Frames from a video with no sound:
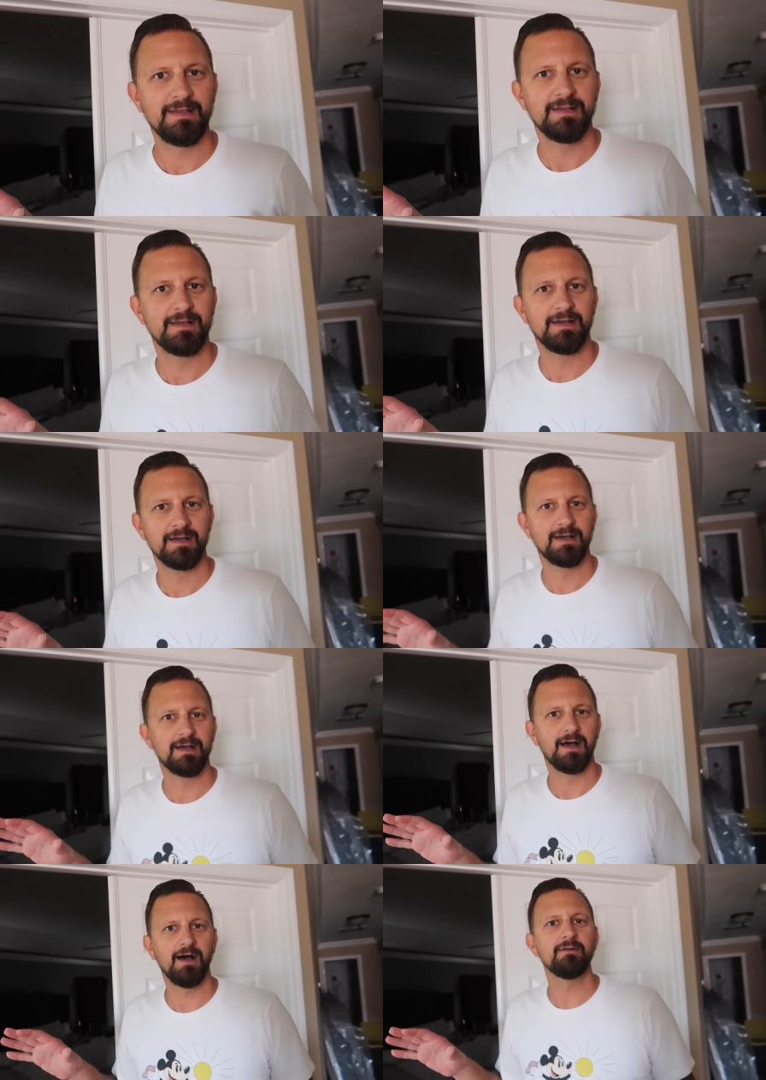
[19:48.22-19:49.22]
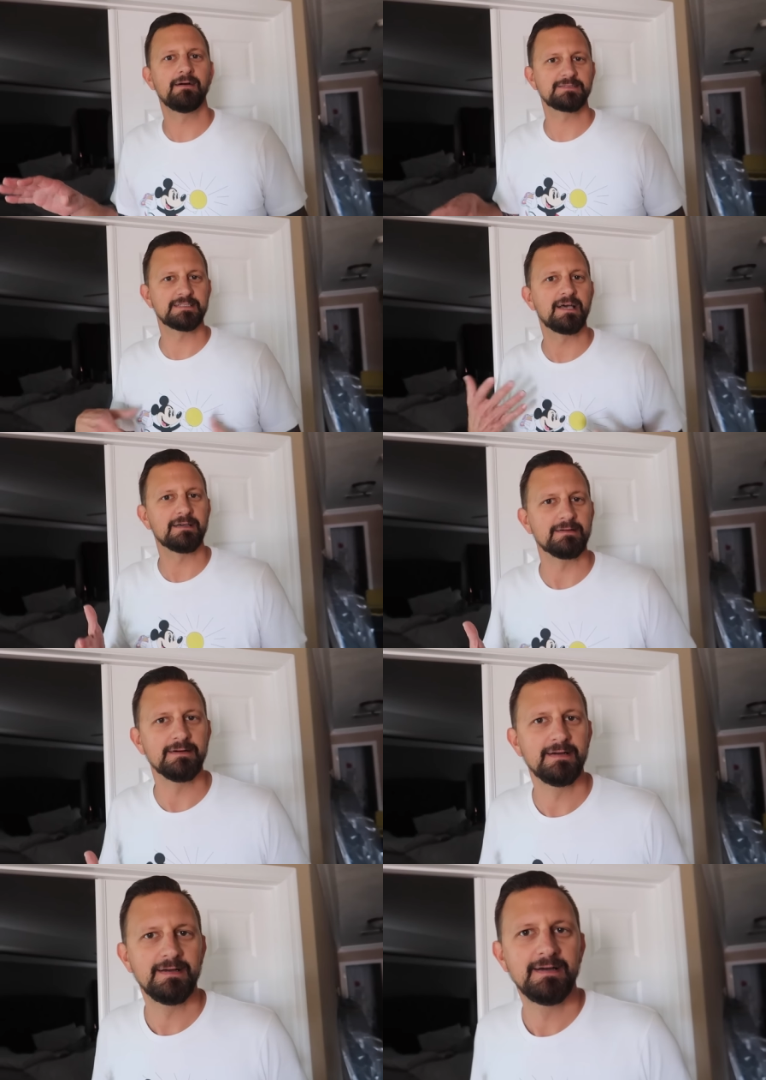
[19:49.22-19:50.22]
Show me what you're excited for. don't know, I was gonna tell you.
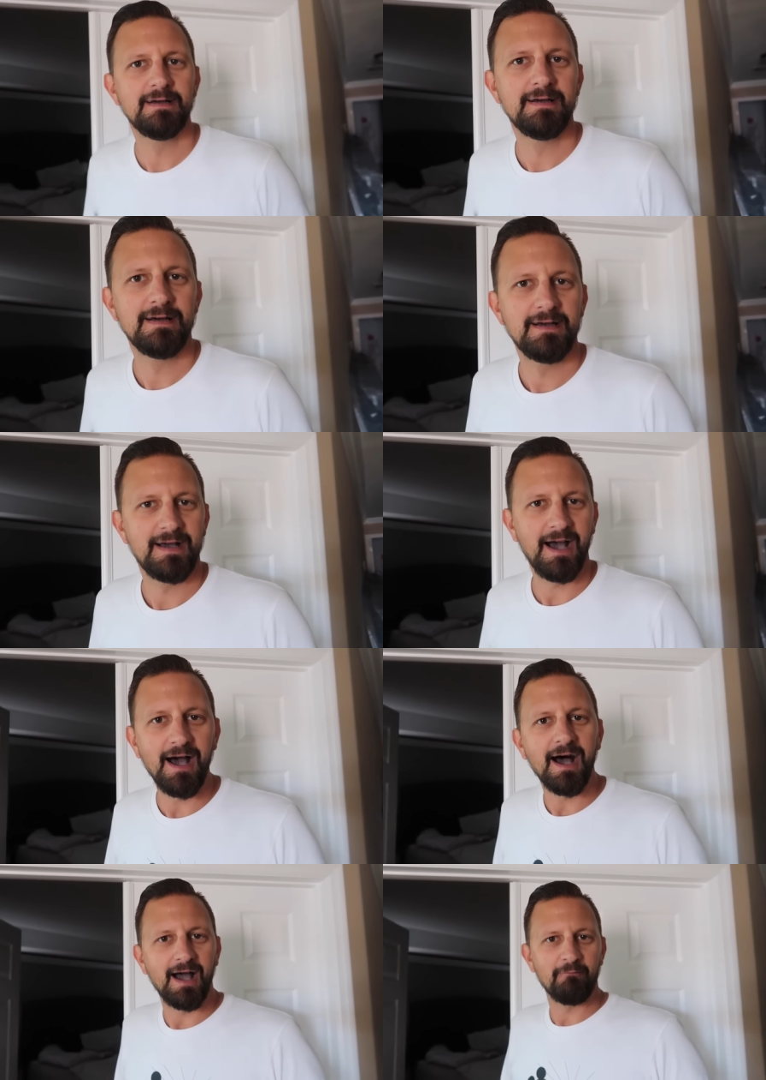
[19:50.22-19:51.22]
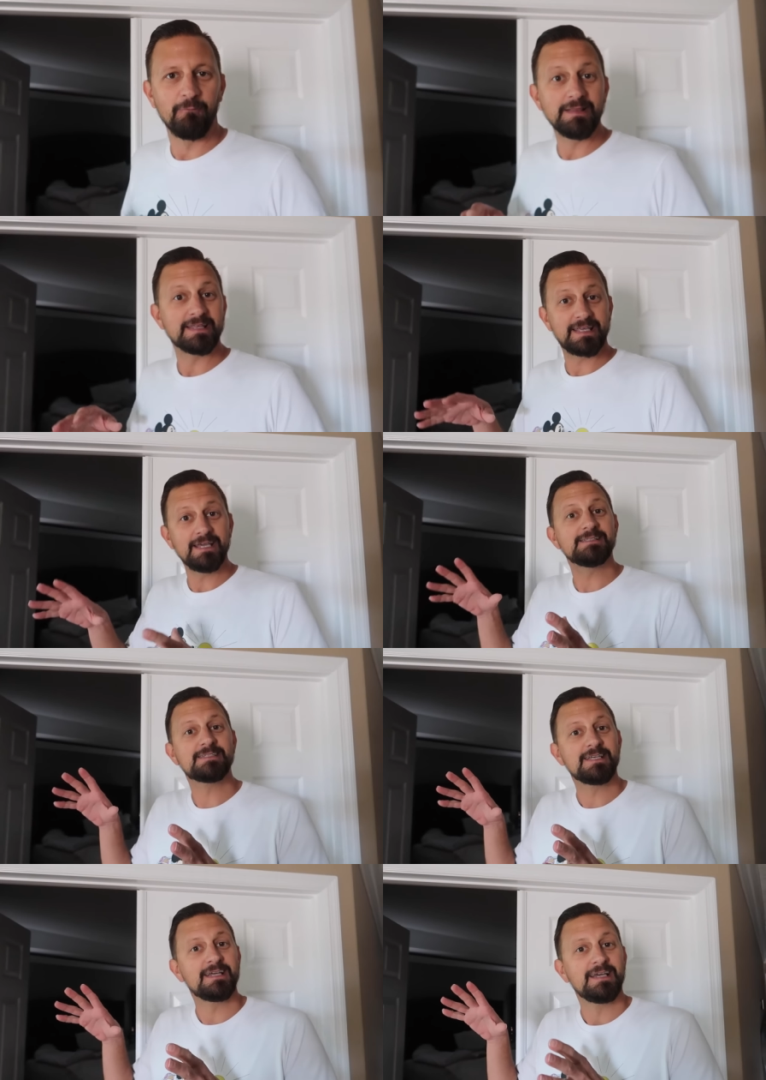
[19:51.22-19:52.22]
Oh, tell me. Uh, when the
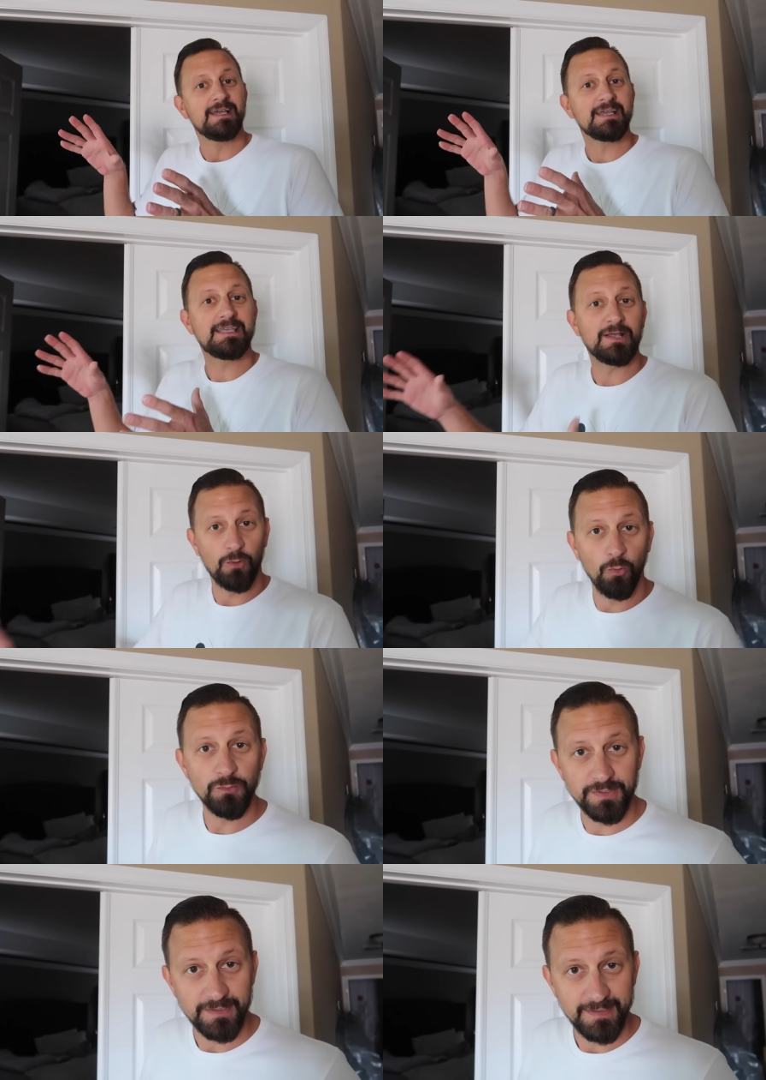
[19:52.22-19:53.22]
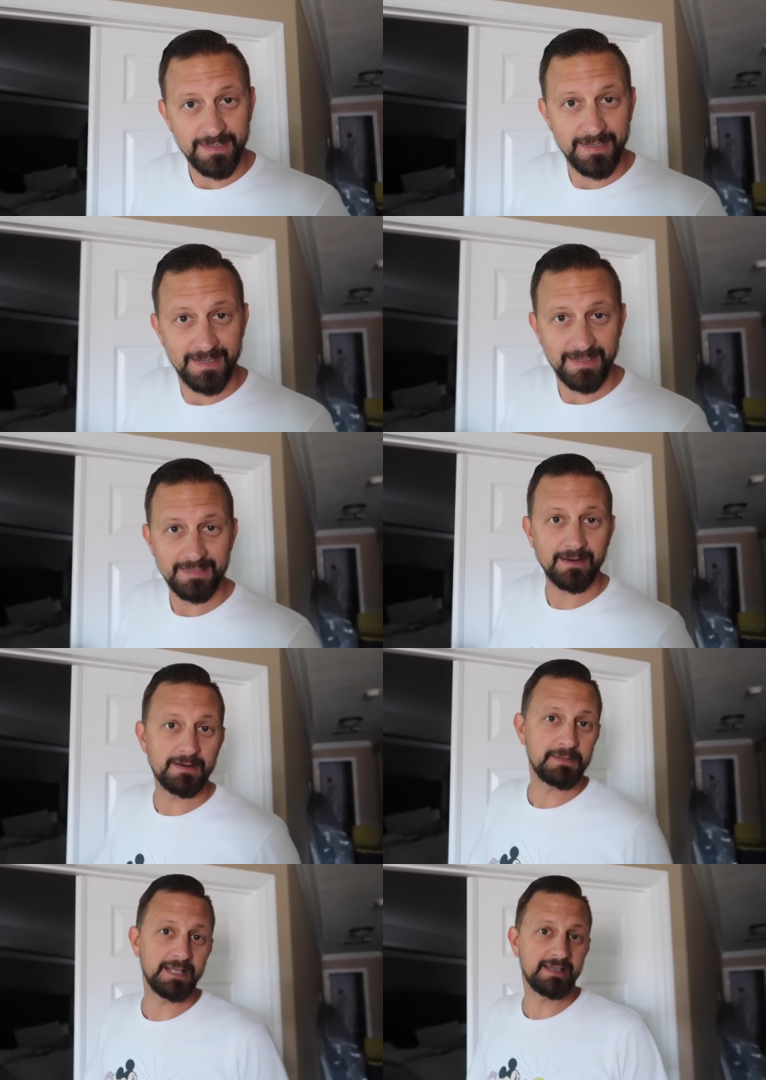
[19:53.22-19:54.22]
kids get older, Yes. they're
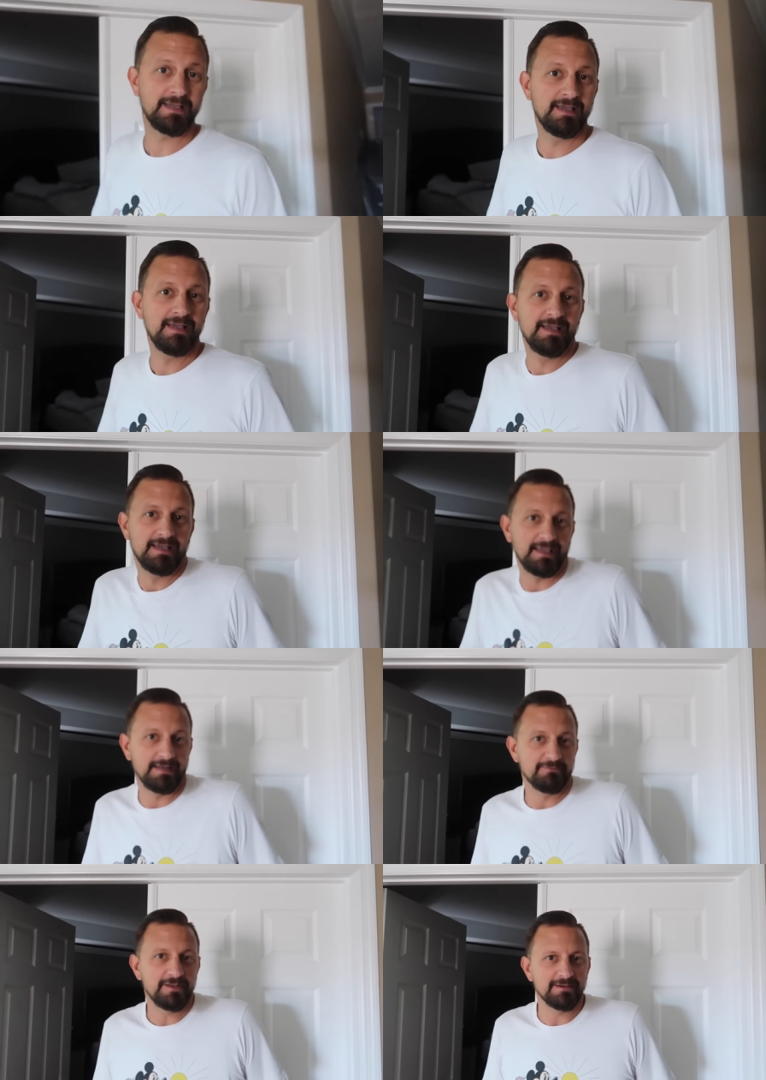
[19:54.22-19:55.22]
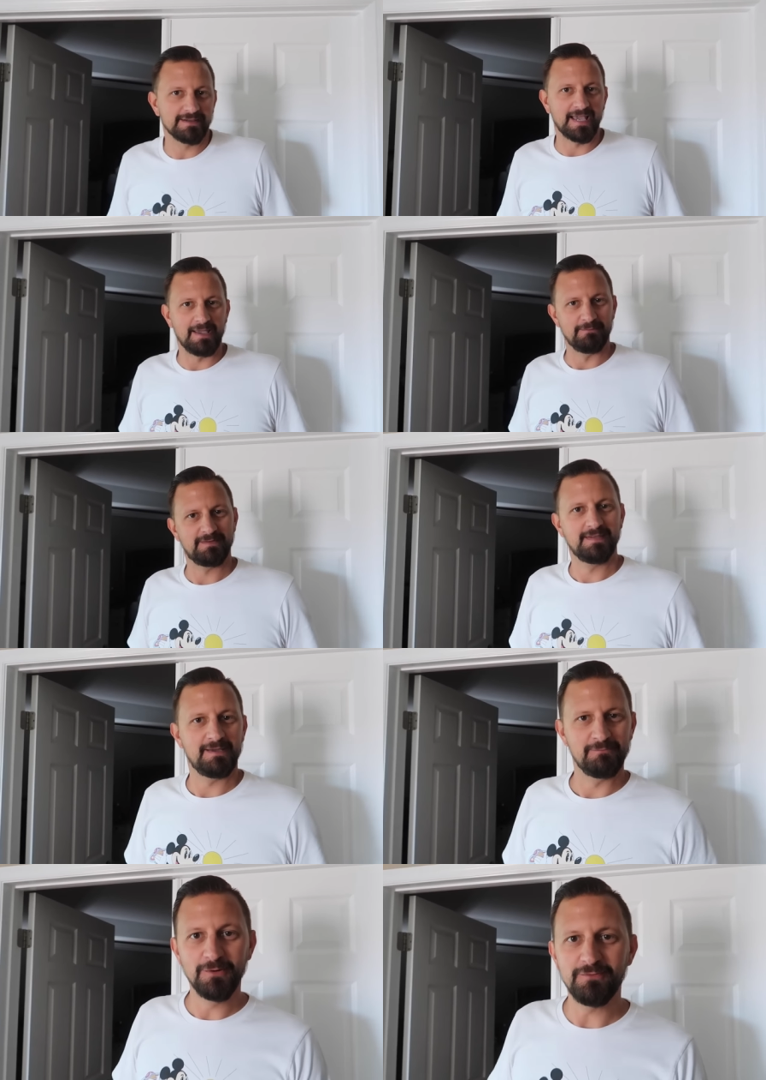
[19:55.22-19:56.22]
gonna be like into video games
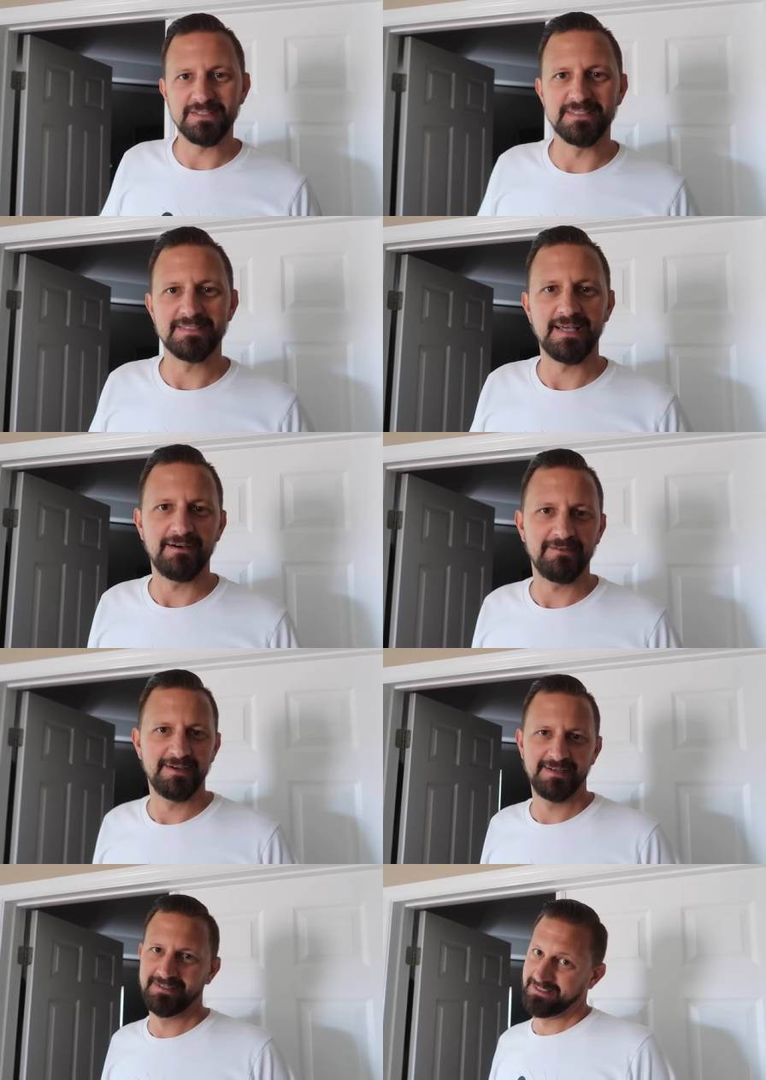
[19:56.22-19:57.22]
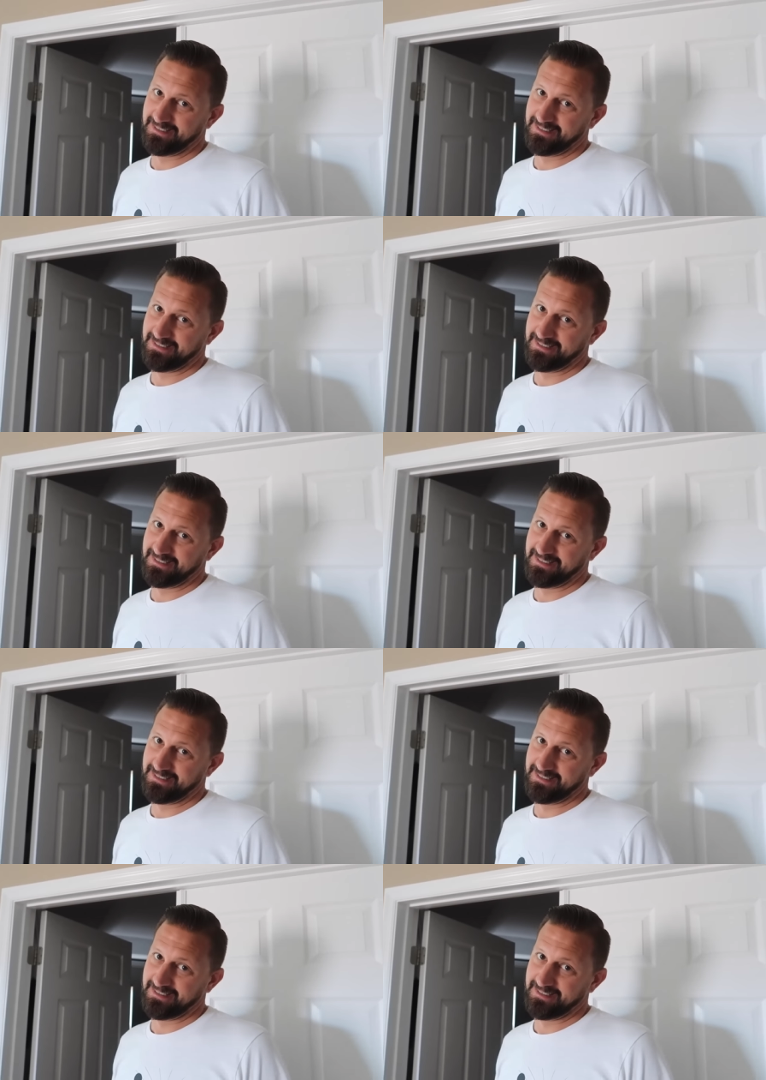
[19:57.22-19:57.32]
and movies and Maybe, stuff. yeah.